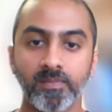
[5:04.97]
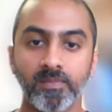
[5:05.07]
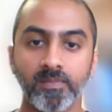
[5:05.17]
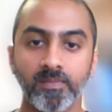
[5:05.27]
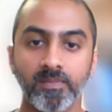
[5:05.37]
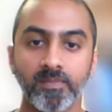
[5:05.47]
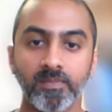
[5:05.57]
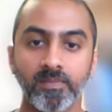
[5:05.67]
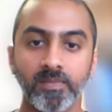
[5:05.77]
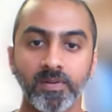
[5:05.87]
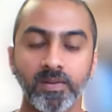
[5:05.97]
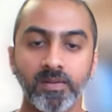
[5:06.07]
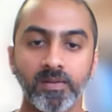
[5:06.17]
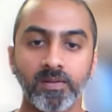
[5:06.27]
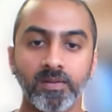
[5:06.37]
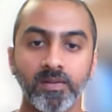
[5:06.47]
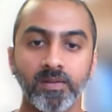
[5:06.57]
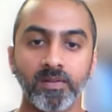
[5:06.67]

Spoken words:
No one is speaking in this clip.